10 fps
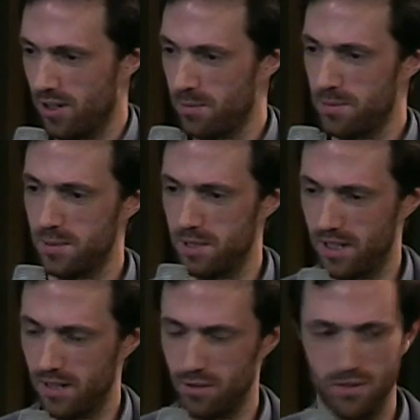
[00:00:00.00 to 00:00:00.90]
up to be a
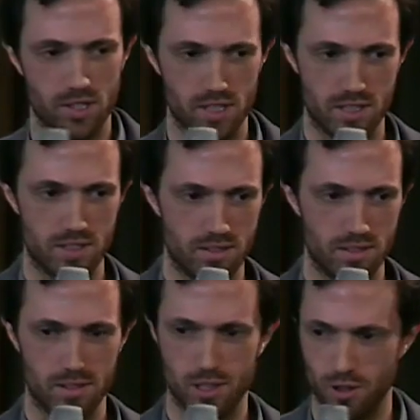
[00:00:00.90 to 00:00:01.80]
kind of reverse
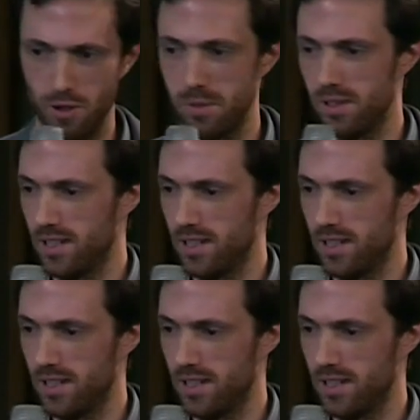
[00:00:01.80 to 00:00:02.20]
snob.